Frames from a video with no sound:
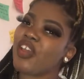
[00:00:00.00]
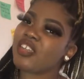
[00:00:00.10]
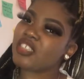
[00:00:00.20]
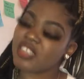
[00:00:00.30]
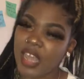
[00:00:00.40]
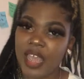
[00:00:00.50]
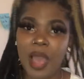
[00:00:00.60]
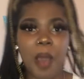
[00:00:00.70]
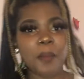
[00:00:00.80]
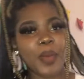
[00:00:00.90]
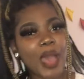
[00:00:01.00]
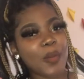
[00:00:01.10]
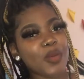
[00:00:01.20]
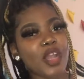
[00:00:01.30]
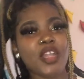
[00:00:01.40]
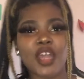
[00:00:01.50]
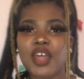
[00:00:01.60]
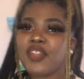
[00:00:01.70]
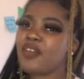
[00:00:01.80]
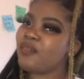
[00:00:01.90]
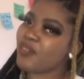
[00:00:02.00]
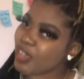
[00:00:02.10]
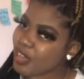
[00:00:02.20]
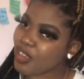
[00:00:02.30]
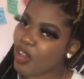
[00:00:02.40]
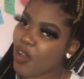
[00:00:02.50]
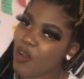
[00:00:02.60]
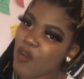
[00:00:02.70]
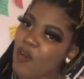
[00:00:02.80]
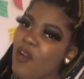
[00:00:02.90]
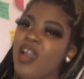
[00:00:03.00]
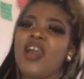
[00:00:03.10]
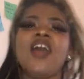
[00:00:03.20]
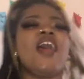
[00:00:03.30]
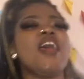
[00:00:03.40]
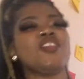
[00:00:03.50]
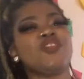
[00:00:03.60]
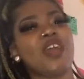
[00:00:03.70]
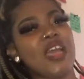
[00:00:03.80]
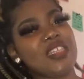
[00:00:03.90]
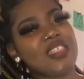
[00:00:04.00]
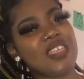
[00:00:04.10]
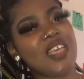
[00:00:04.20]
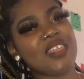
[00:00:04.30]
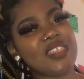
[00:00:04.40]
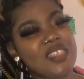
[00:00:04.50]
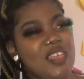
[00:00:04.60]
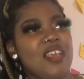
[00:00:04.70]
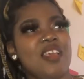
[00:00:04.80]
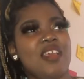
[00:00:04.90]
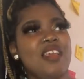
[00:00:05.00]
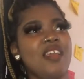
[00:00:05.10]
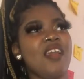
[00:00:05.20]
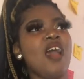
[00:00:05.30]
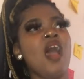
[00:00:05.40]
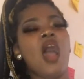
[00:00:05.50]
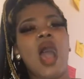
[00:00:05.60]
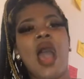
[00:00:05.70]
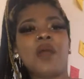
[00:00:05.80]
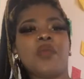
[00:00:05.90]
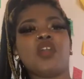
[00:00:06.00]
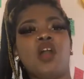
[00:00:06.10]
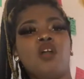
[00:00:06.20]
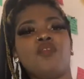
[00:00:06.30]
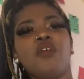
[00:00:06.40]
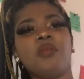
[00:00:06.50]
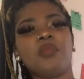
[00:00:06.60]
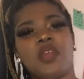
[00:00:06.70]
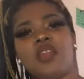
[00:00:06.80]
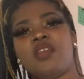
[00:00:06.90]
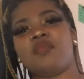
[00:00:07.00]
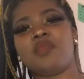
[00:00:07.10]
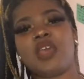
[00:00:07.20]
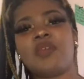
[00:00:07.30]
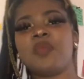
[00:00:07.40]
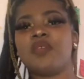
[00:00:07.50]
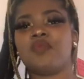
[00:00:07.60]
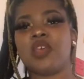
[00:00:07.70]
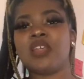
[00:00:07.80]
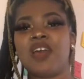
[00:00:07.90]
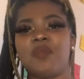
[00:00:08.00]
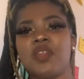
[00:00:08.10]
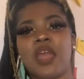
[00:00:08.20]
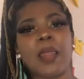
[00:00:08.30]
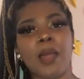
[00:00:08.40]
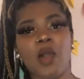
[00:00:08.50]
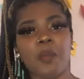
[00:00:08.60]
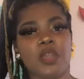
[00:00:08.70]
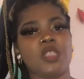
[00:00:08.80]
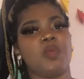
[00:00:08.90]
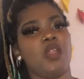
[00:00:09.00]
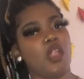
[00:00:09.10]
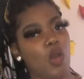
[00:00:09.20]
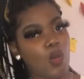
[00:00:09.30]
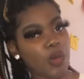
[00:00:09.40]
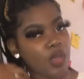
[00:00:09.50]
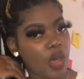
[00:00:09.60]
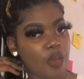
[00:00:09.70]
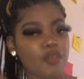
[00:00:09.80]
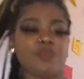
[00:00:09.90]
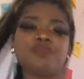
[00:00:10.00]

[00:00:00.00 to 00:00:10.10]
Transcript: Shay. I'm back with another video. As you guys can see, I've been gone for a minute. It has been that long, but it's been long enough.